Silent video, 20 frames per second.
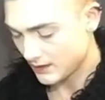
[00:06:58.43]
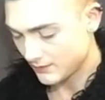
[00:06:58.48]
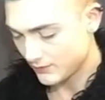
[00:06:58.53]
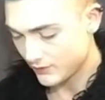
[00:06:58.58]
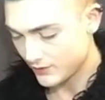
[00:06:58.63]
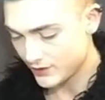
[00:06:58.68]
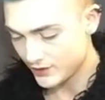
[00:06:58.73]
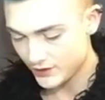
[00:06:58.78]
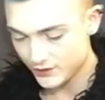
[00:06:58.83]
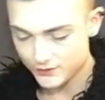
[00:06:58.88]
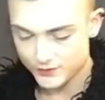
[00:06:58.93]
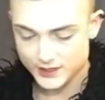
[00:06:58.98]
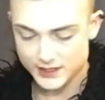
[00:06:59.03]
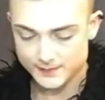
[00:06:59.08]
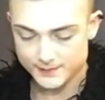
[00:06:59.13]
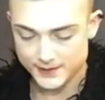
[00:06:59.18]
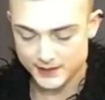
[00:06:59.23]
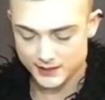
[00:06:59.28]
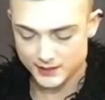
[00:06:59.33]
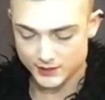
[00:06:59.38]
And I'm going to
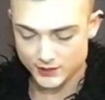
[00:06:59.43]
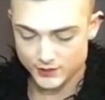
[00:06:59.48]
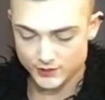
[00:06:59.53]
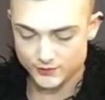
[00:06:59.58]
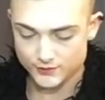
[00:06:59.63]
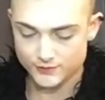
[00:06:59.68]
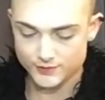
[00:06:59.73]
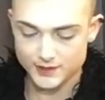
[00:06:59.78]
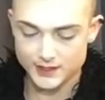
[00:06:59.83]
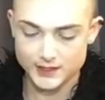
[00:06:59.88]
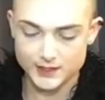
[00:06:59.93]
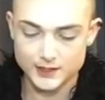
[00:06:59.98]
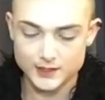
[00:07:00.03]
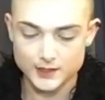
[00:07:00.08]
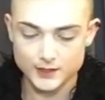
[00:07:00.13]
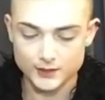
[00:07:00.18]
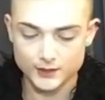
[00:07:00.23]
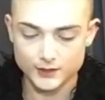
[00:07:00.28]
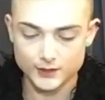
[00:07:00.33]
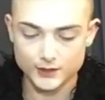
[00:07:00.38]
dip into
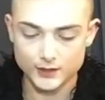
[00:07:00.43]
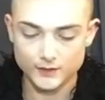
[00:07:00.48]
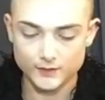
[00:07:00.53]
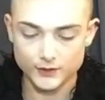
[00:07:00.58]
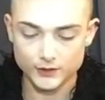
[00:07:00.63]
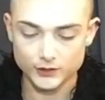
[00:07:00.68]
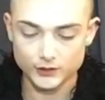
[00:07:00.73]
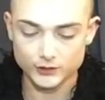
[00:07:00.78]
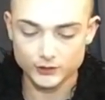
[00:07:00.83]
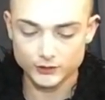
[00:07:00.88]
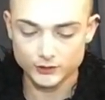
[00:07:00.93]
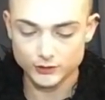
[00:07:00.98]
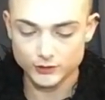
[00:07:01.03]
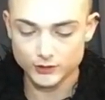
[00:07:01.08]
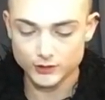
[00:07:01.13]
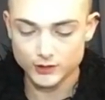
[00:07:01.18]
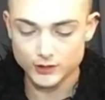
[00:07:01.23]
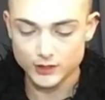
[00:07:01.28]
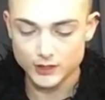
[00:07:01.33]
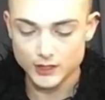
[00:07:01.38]
the
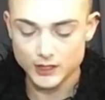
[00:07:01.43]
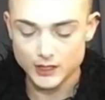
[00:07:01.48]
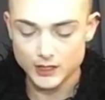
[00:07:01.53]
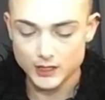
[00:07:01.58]
CoverGirl.